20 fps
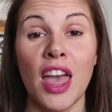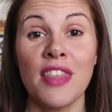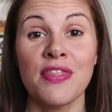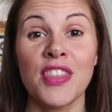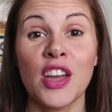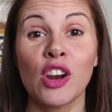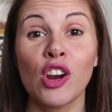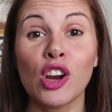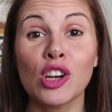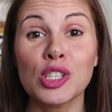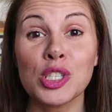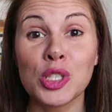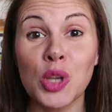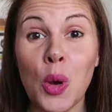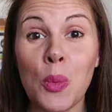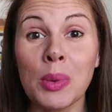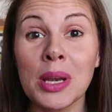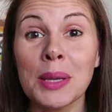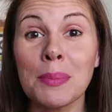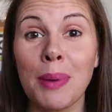There are so
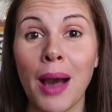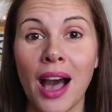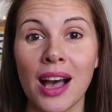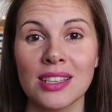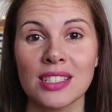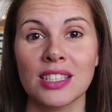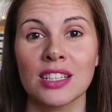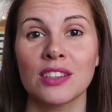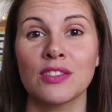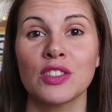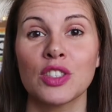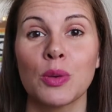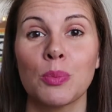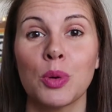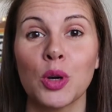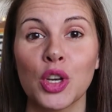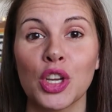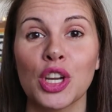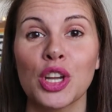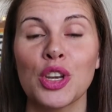many positives to
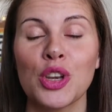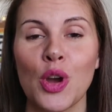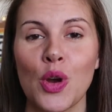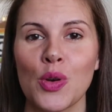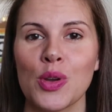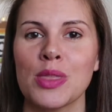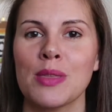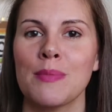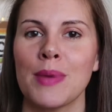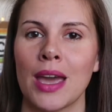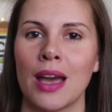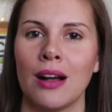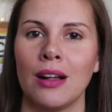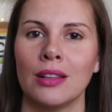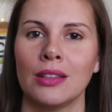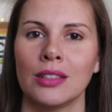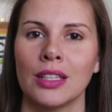putting a note in the mail.